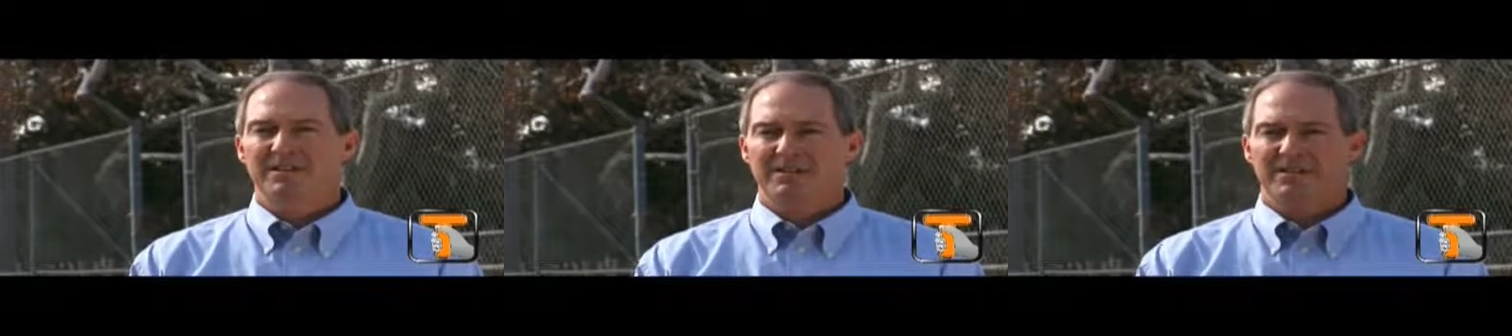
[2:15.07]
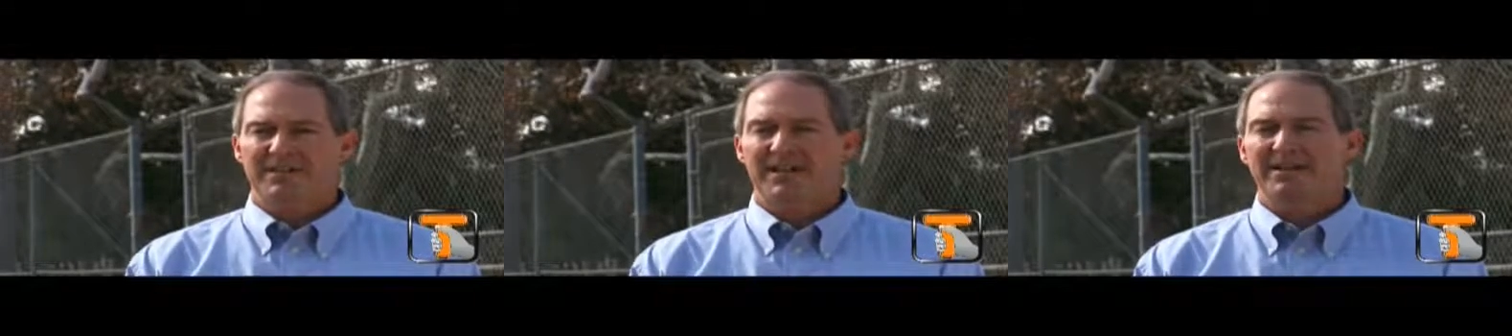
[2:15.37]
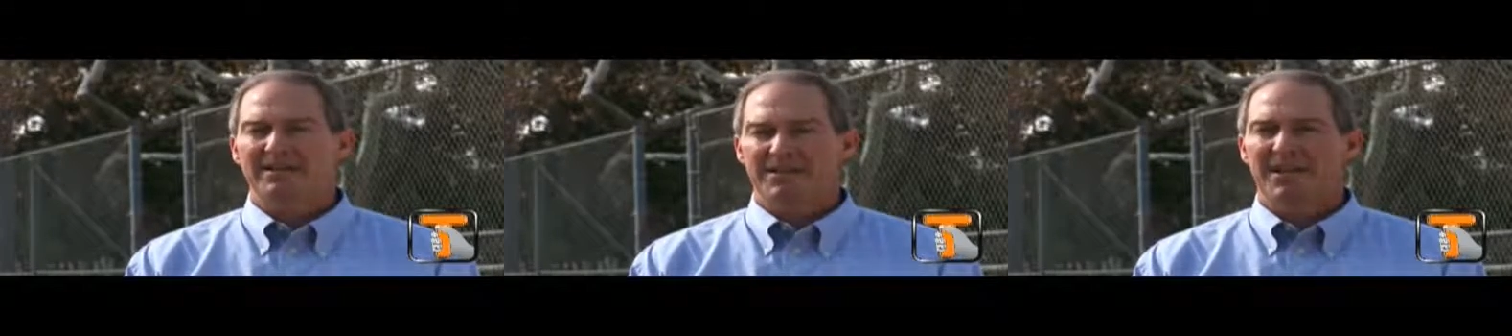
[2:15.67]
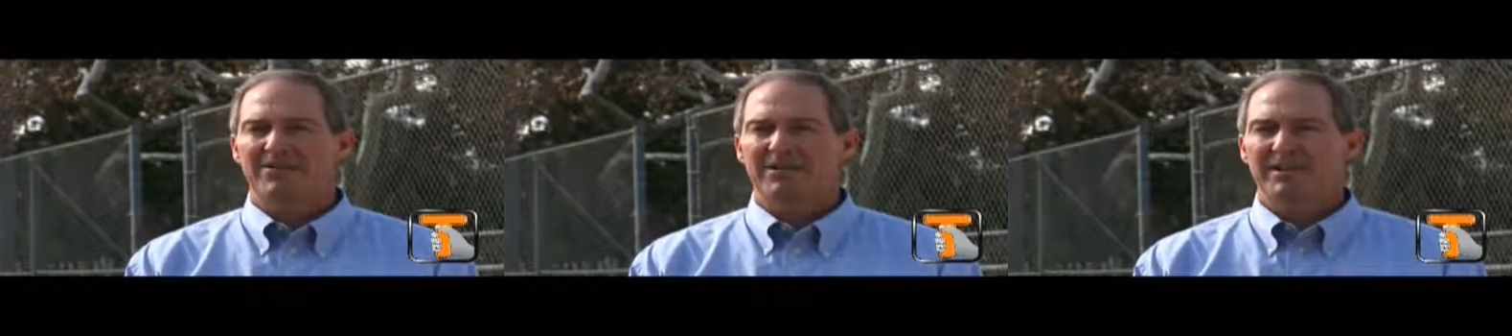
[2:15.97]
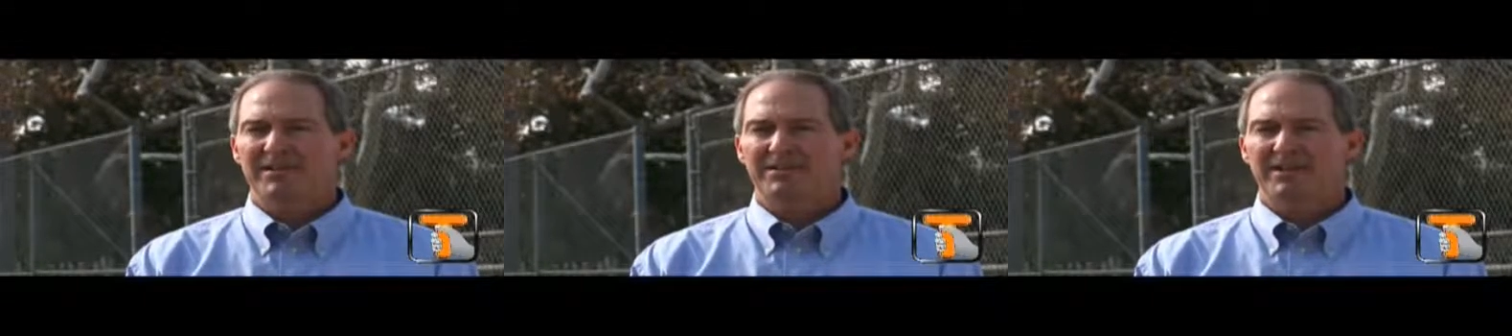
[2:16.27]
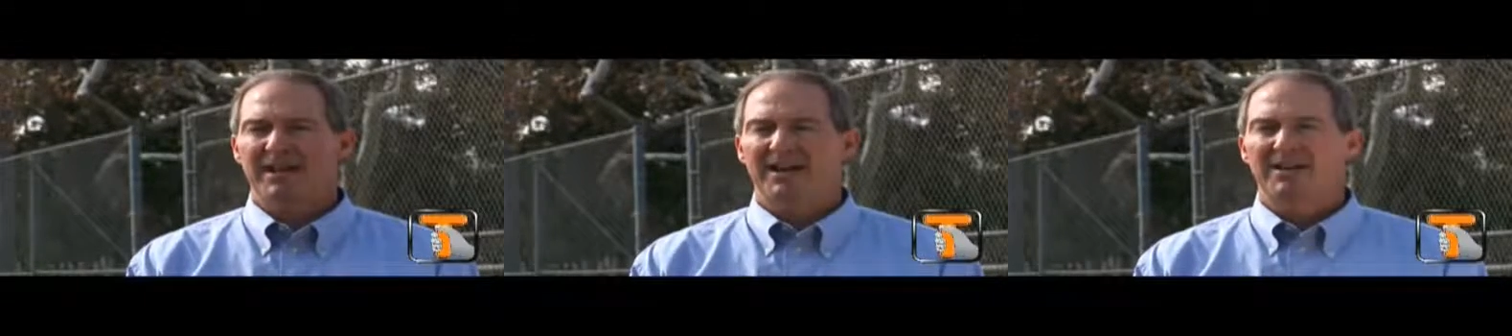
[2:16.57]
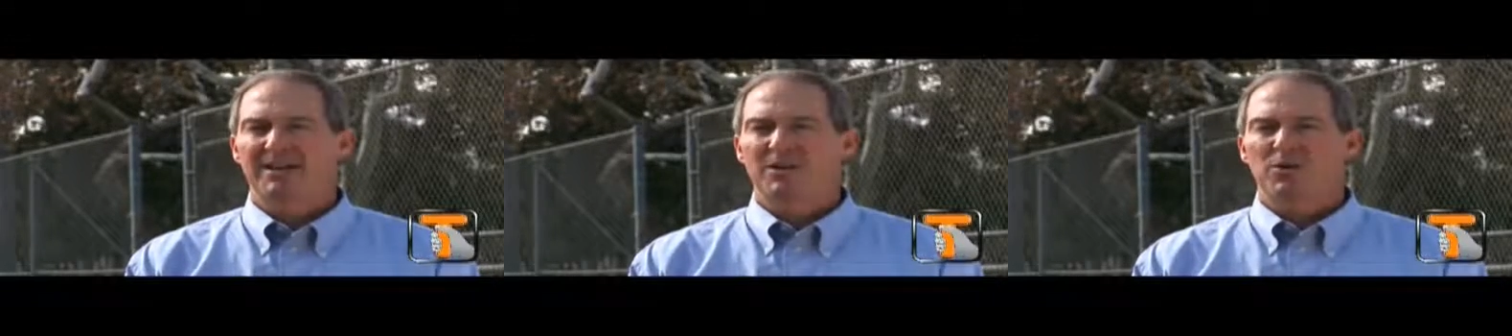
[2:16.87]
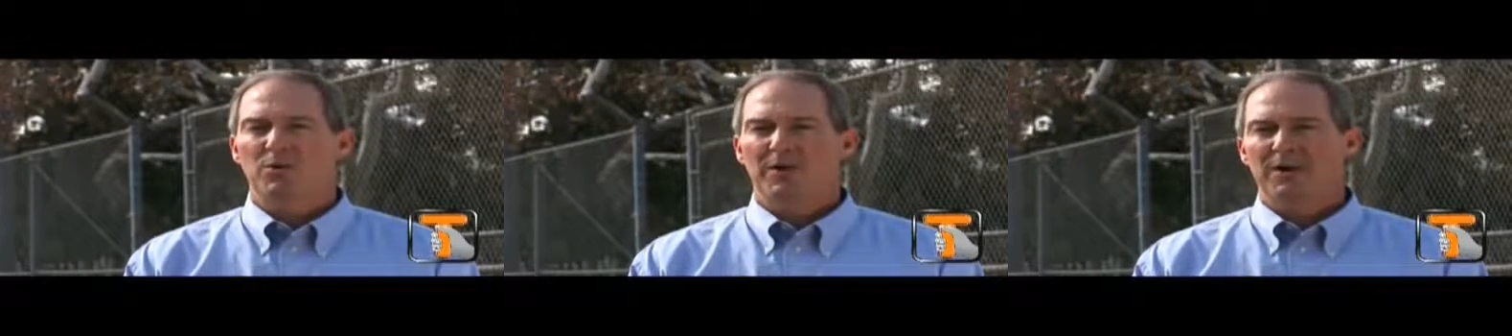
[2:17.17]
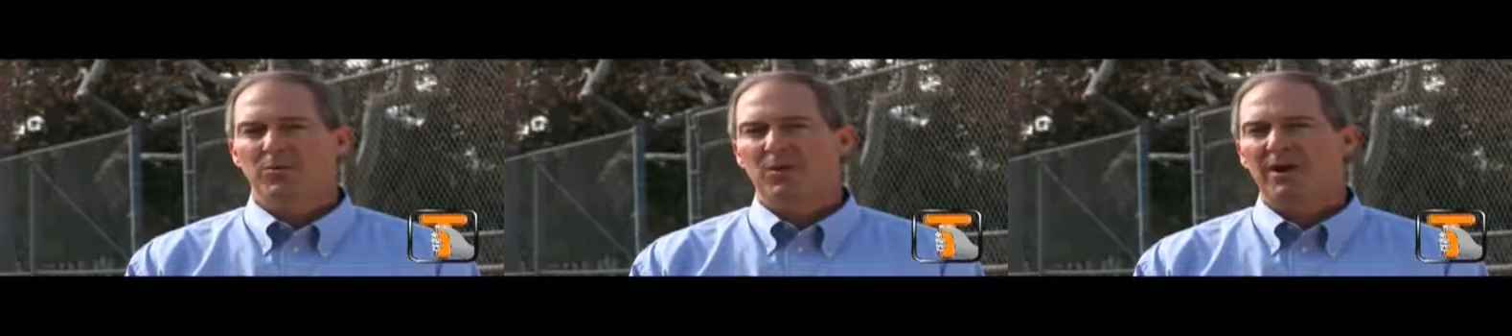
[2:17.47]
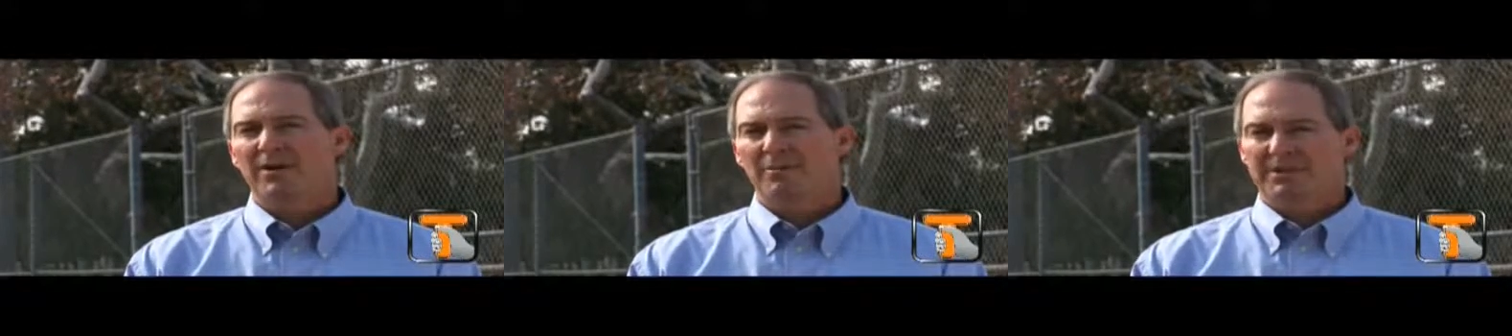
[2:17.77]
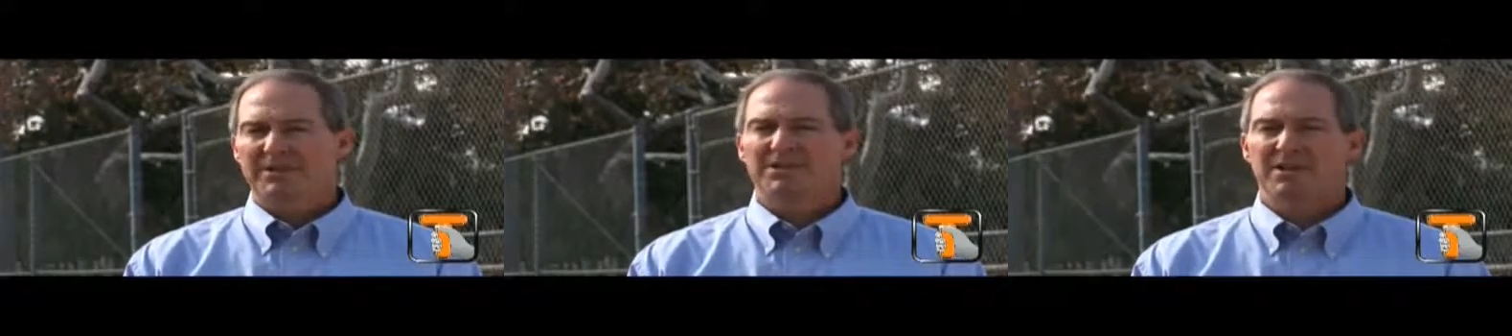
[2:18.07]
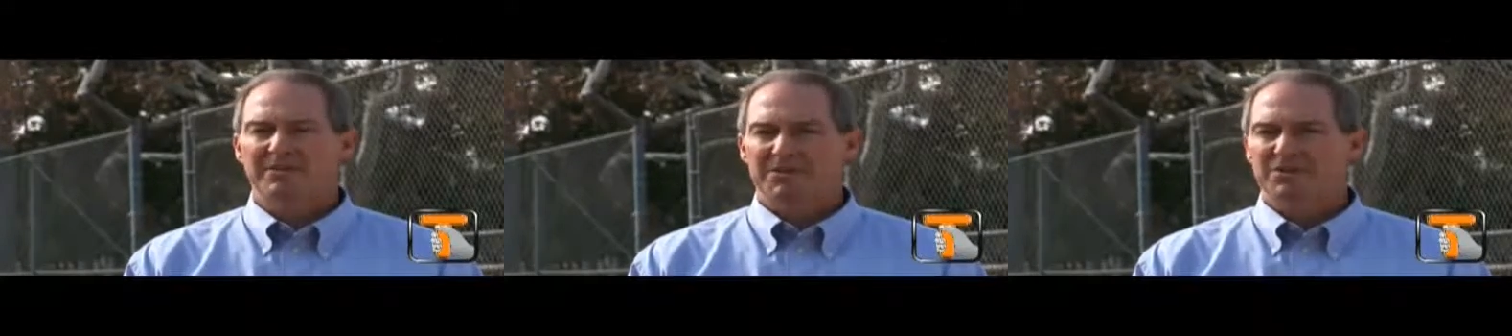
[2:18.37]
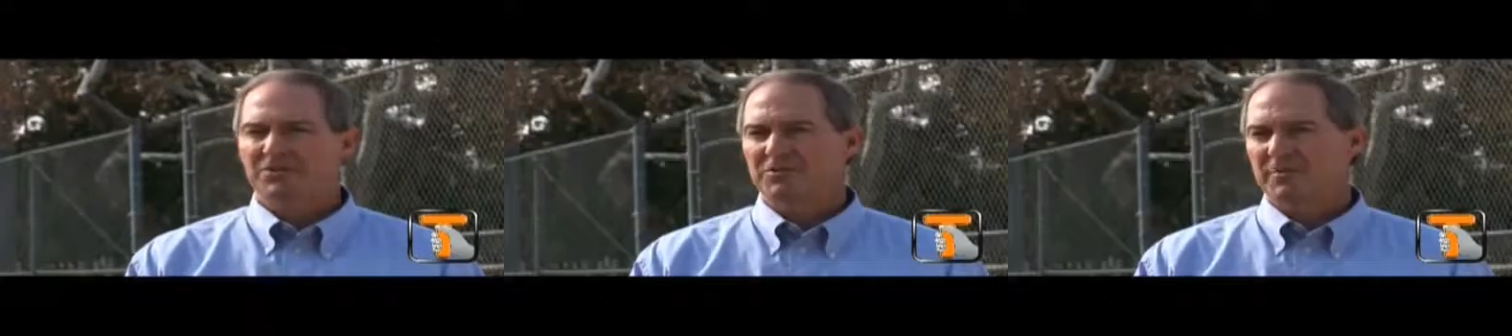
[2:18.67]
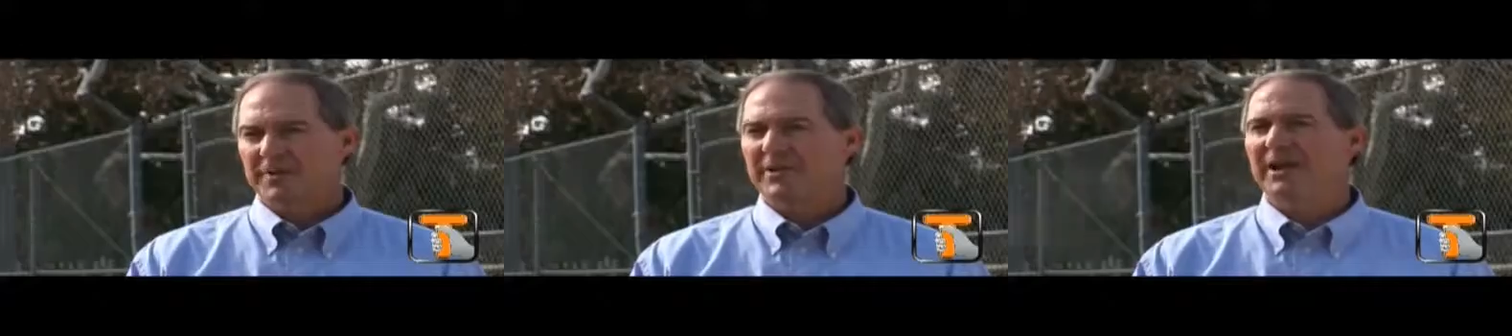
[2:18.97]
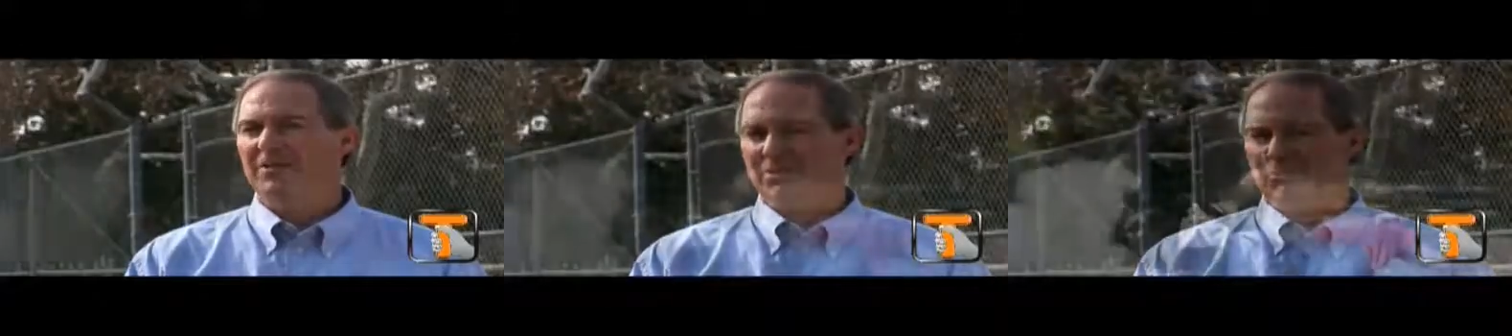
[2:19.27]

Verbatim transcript: uh, data integrity is that uh, while police officers are maybe out